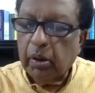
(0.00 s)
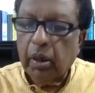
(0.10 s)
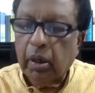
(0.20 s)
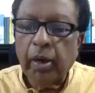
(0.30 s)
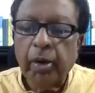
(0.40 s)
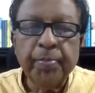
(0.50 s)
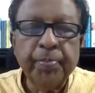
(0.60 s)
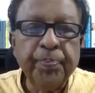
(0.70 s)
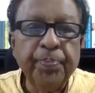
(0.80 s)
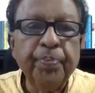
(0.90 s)

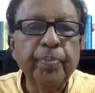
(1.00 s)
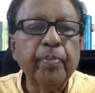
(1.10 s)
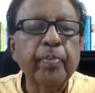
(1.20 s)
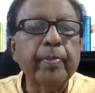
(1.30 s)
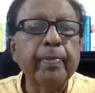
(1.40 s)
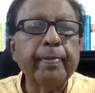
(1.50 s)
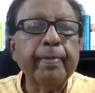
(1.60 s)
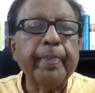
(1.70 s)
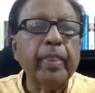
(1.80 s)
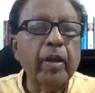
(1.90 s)
um,
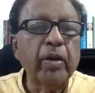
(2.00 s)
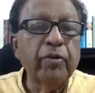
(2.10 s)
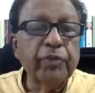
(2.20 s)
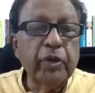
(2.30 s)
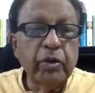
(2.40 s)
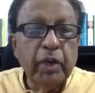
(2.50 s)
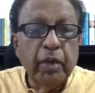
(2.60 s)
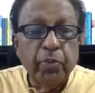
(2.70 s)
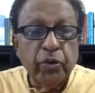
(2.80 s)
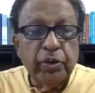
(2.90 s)
an
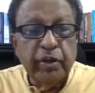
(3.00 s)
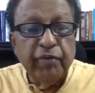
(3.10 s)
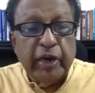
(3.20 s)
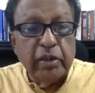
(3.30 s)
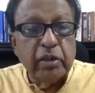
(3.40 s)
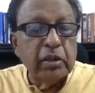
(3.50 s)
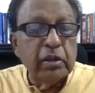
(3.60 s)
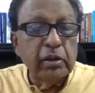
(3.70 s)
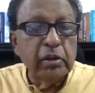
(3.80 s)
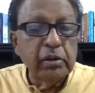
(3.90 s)
important event.
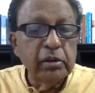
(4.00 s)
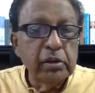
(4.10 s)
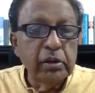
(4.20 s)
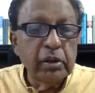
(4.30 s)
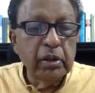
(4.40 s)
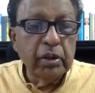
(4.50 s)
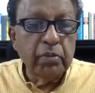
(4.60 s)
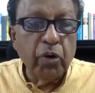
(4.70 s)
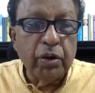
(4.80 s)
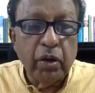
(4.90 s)
It
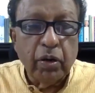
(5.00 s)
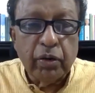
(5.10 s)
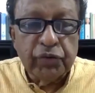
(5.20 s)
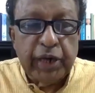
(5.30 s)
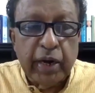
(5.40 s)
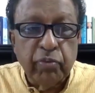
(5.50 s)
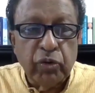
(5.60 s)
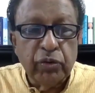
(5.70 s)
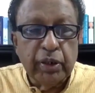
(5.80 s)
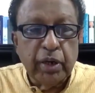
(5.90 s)
brought a lot of shame
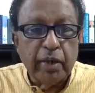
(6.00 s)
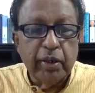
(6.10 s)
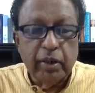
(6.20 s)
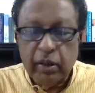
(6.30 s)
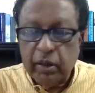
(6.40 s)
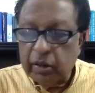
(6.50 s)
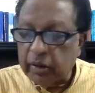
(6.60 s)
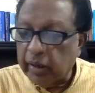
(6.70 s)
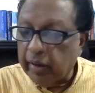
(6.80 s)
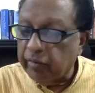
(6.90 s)
to the Iranian
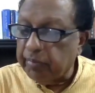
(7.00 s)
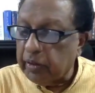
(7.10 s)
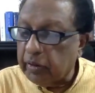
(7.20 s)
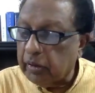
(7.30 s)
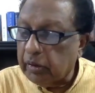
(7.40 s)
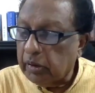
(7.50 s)
government.